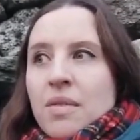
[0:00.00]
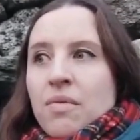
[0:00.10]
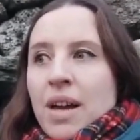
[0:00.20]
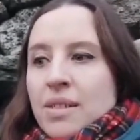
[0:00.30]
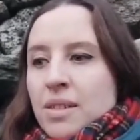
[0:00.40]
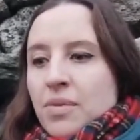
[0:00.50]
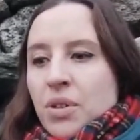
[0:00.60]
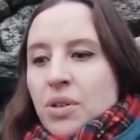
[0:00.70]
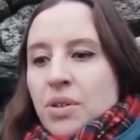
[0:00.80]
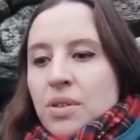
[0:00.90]
in
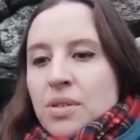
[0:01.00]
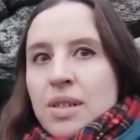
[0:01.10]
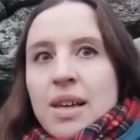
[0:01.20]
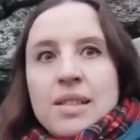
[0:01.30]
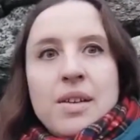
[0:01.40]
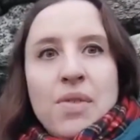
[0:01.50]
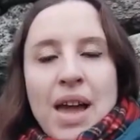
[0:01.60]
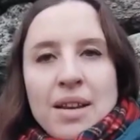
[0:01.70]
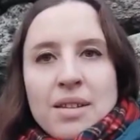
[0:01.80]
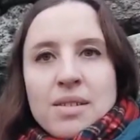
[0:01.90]
festivals, at
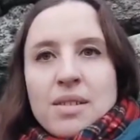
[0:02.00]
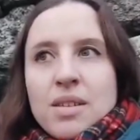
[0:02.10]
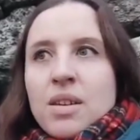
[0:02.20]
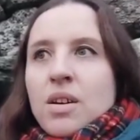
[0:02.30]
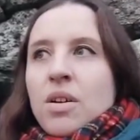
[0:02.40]
events,